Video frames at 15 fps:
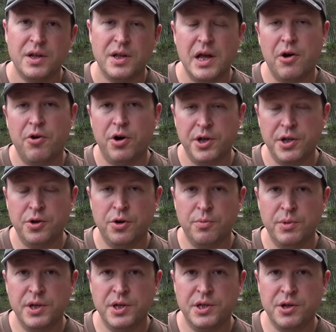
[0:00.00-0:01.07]
Now I
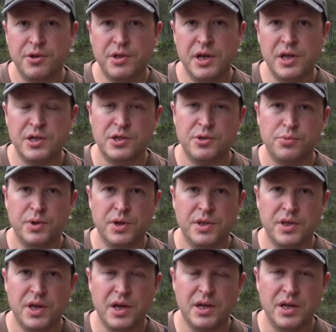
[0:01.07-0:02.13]
normally do this
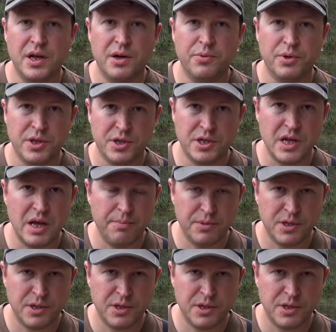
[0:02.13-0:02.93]
with a